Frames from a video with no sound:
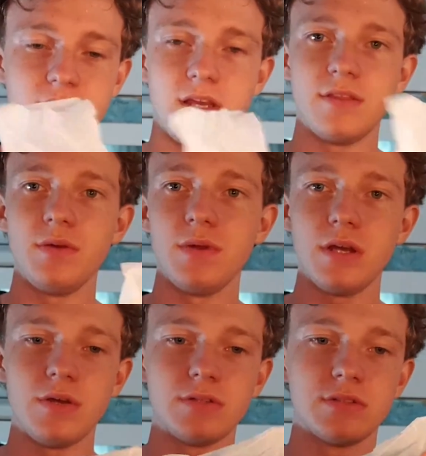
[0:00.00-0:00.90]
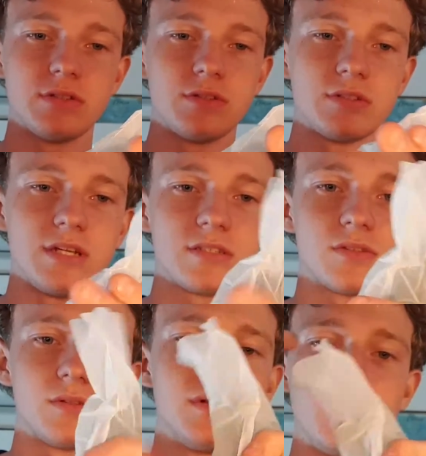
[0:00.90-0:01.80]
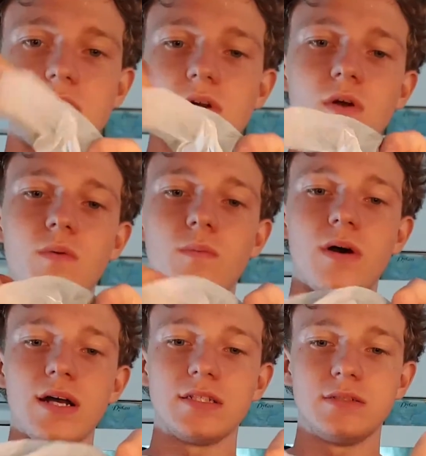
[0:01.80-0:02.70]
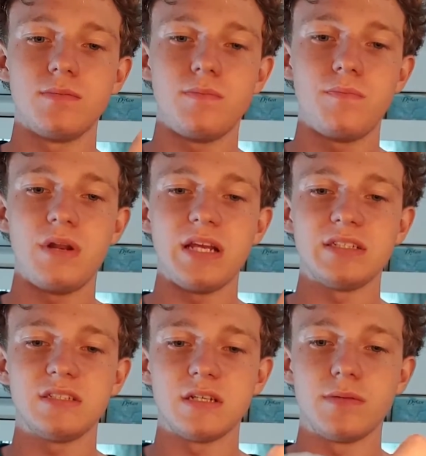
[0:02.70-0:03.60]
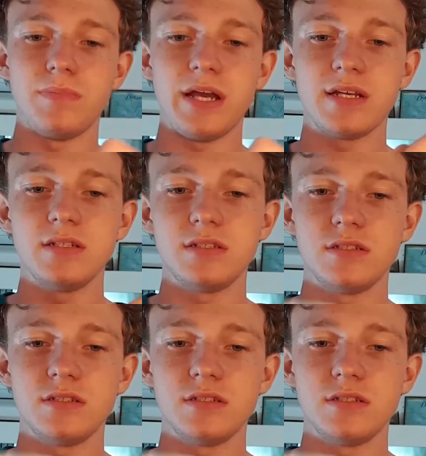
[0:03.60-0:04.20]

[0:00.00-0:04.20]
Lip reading: And there we go, it's got this nice little white plastic packet.